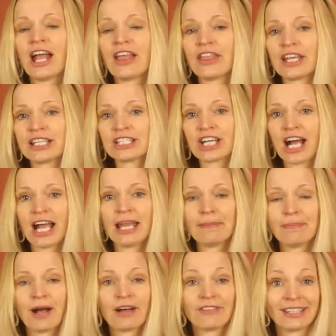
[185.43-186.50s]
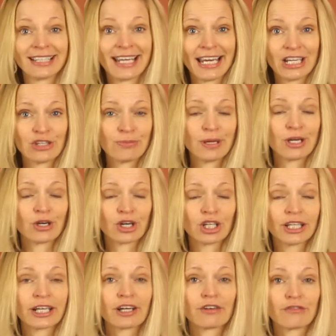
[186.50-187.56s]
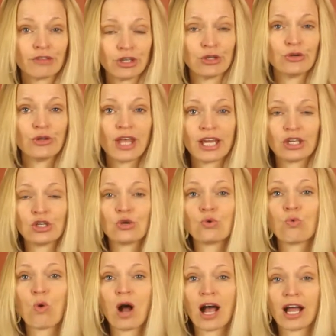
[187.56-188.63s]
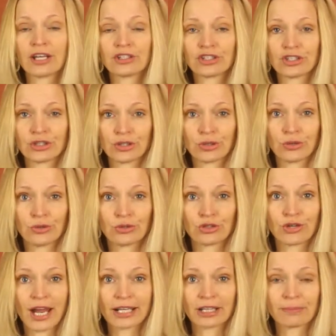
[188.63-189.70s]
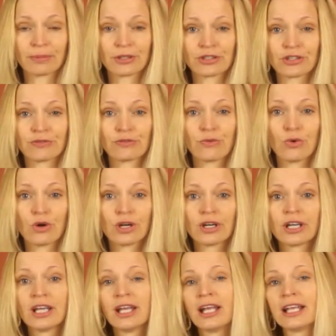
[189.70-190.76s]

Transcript: the type of engagement or click or view that you want to track the person for,